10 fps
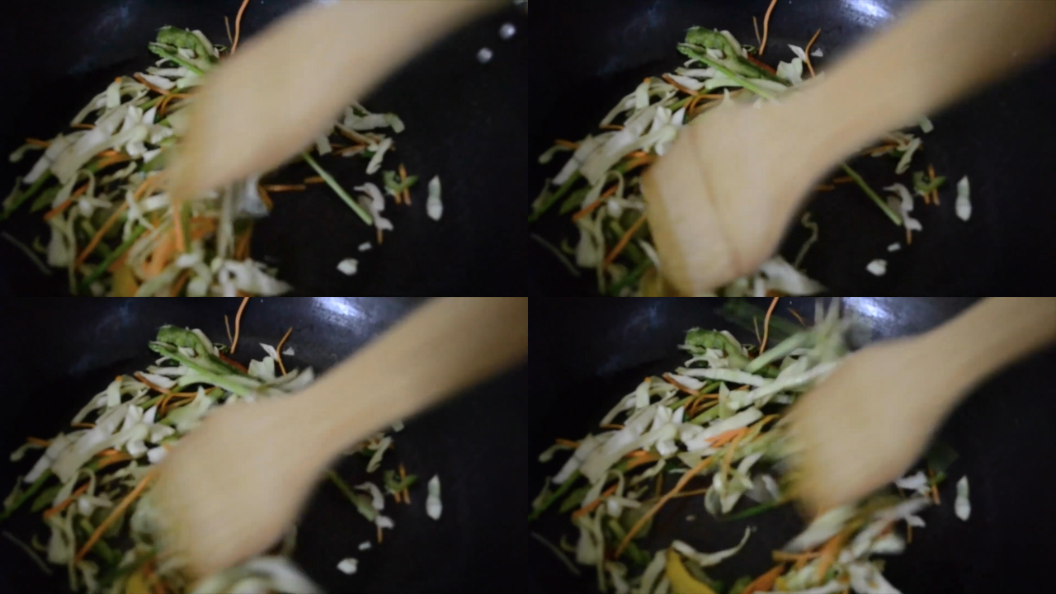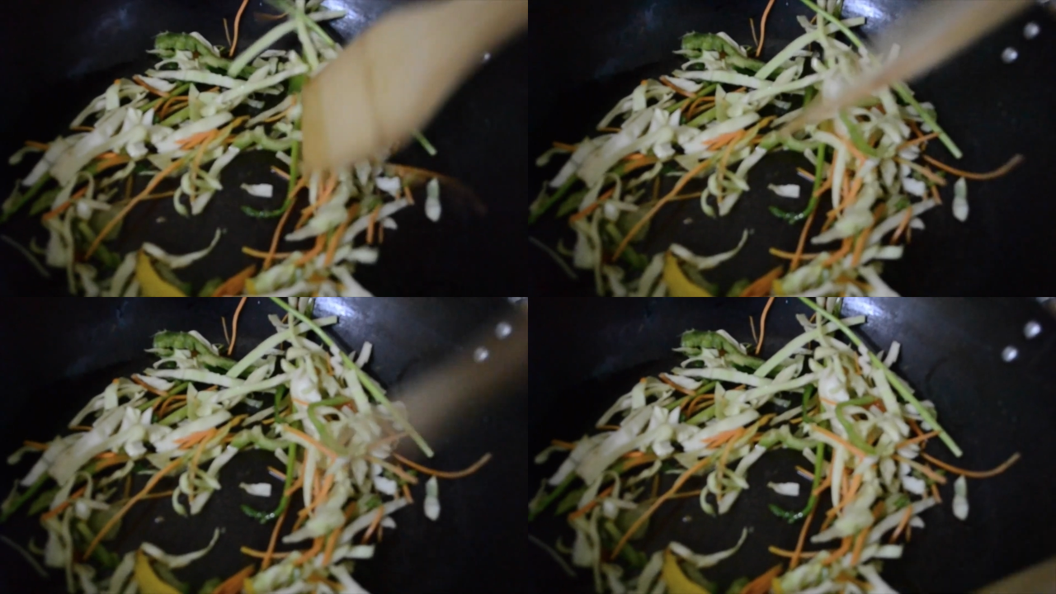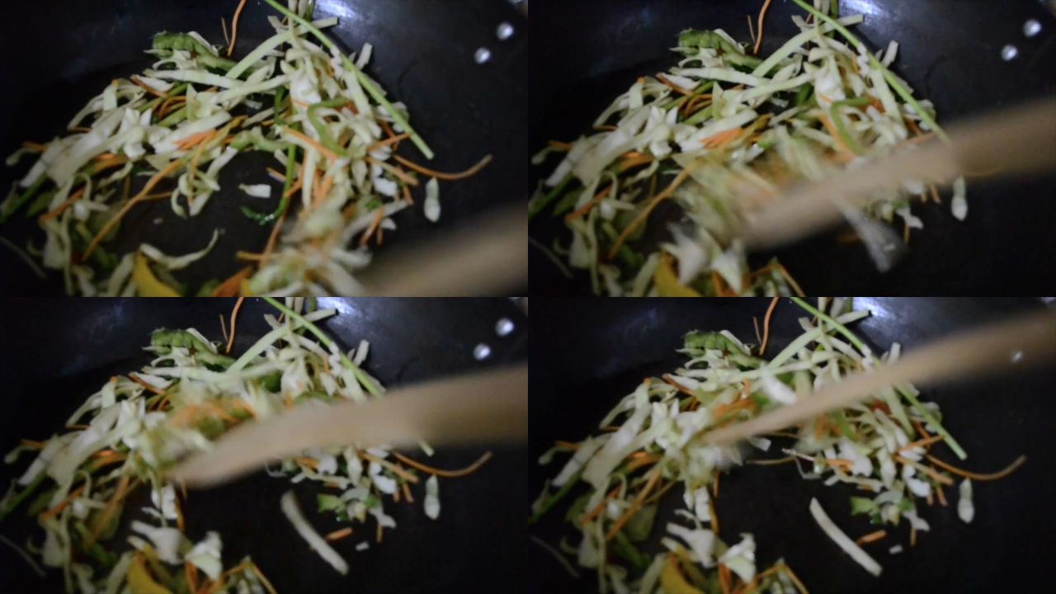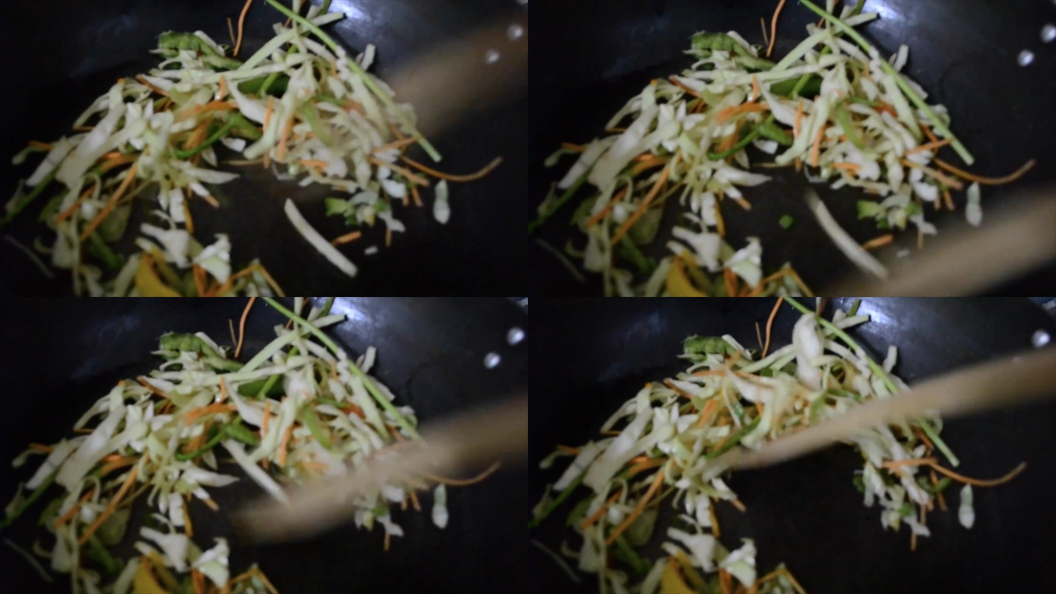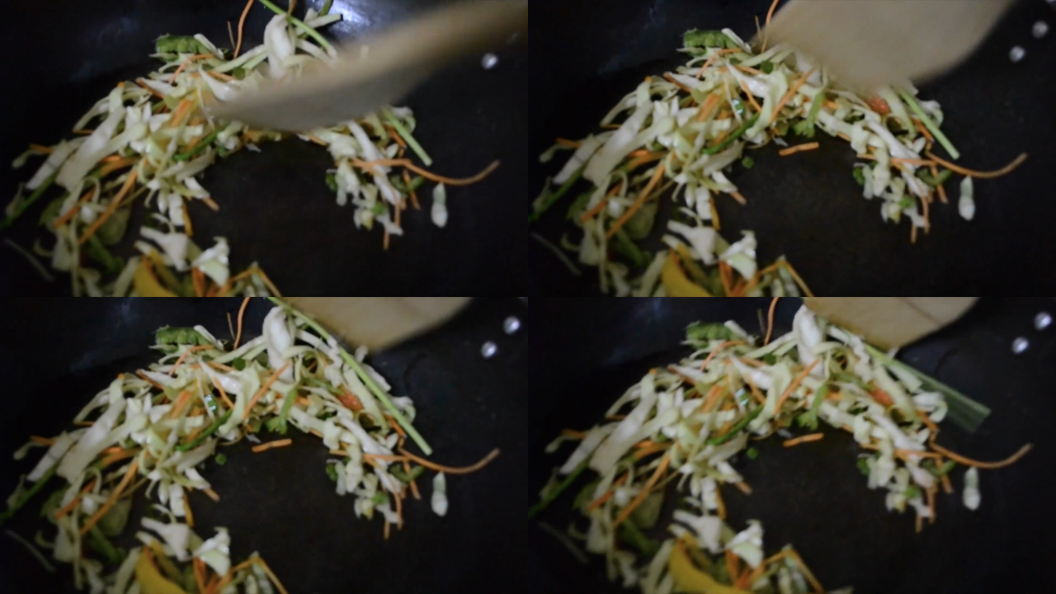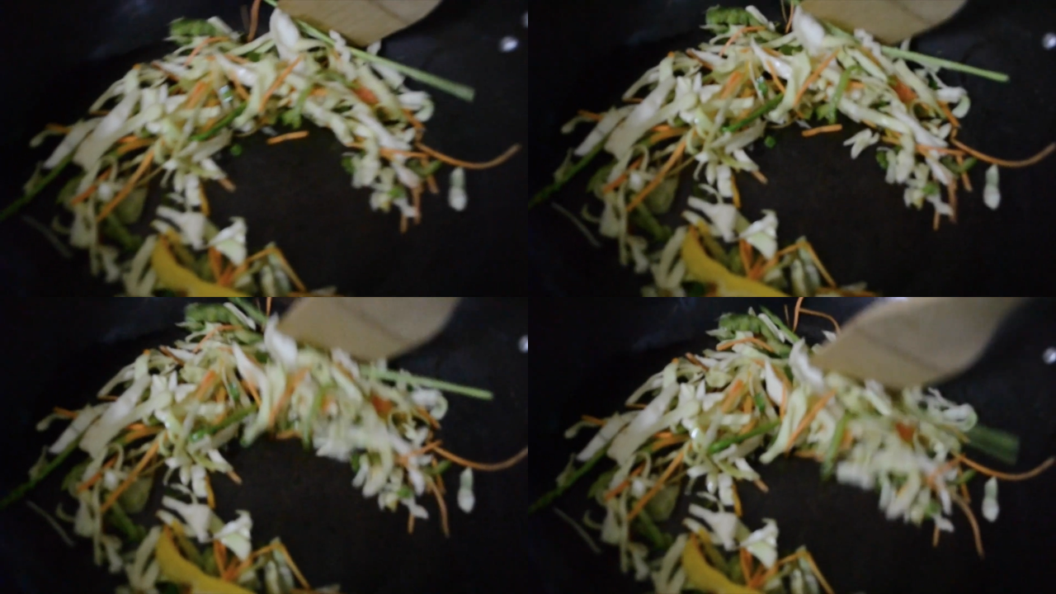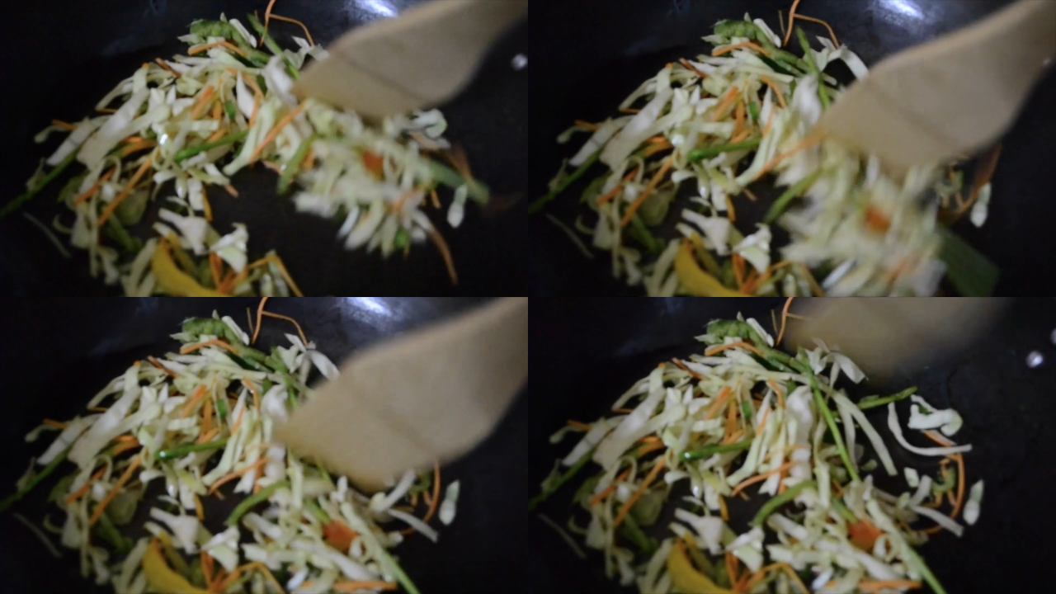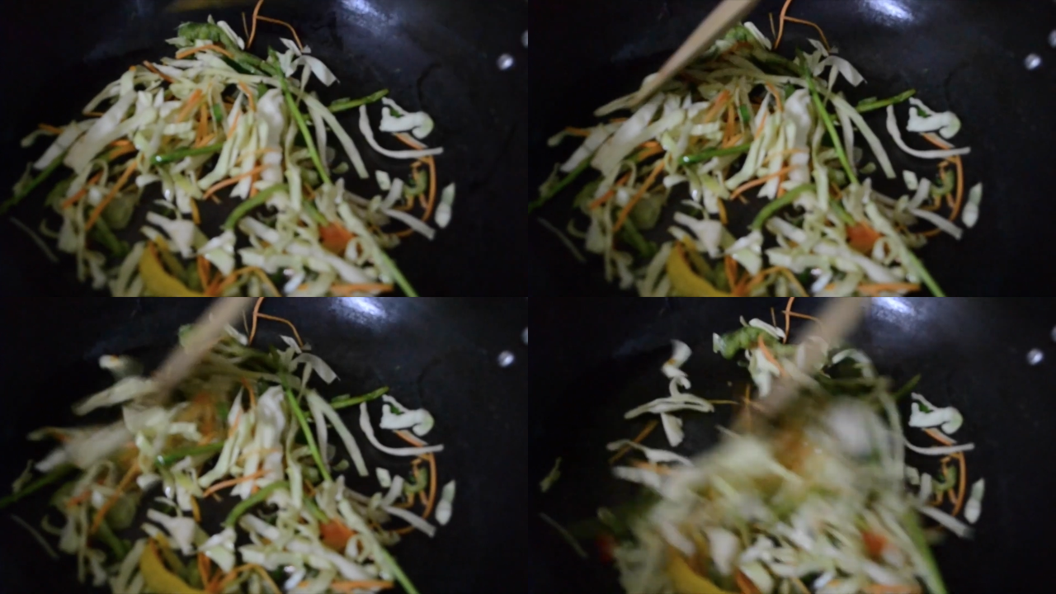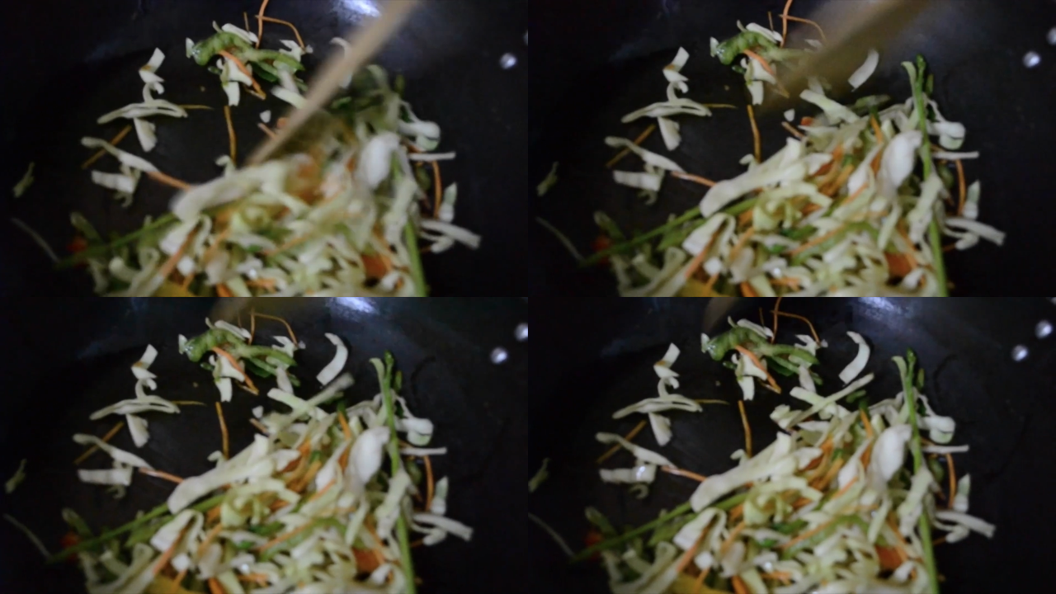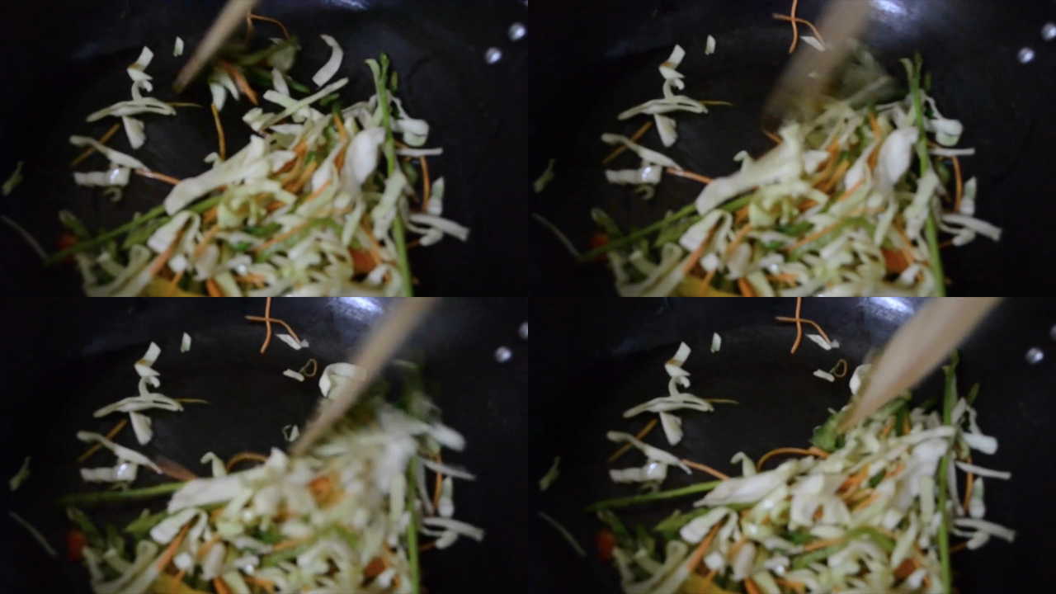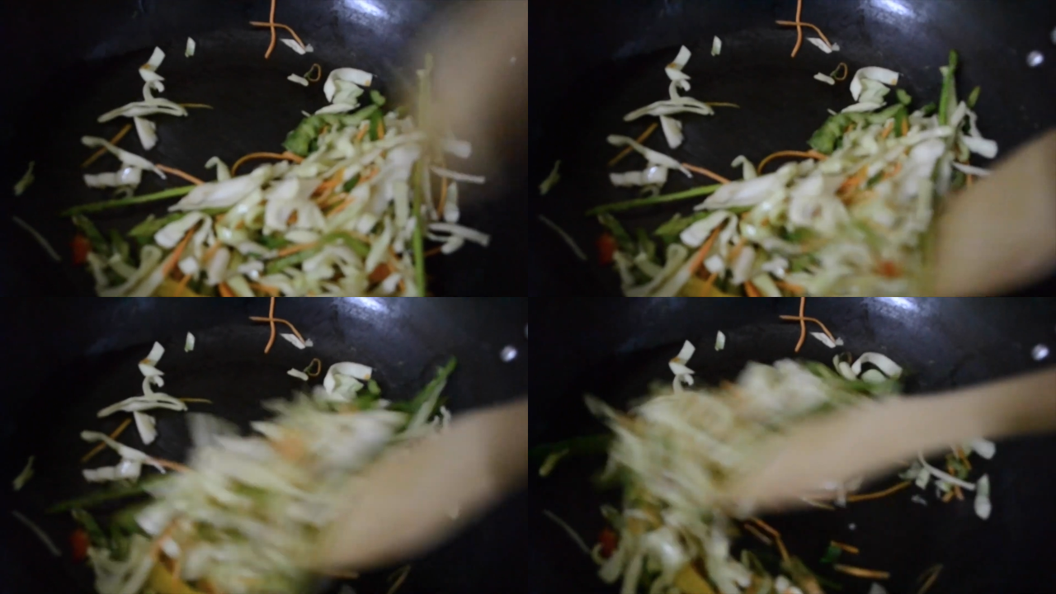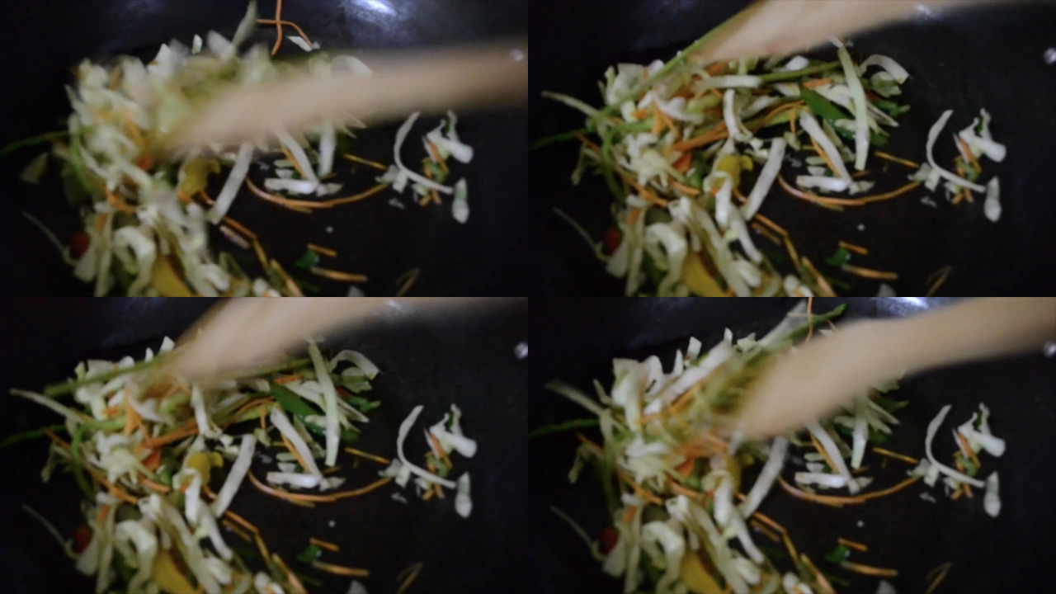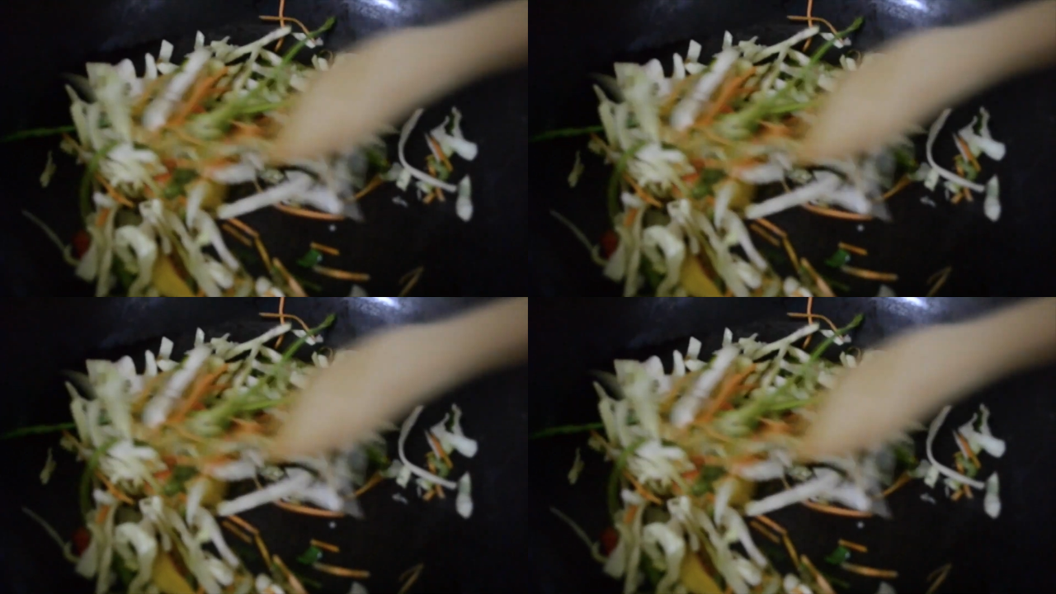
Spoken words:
Nobody's mouth can be seen.